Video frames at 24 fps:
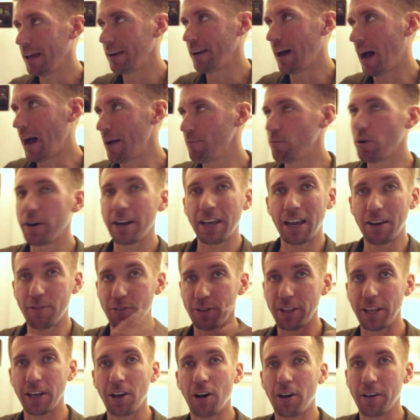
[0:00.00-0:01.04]
and I'm running
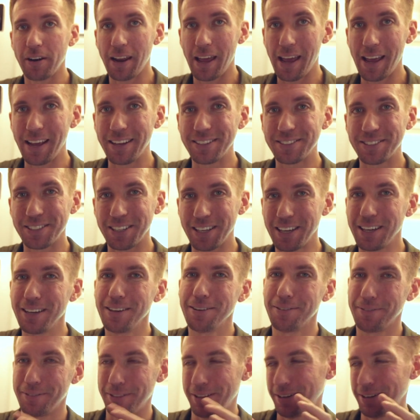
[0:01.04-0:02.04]
everything on AC.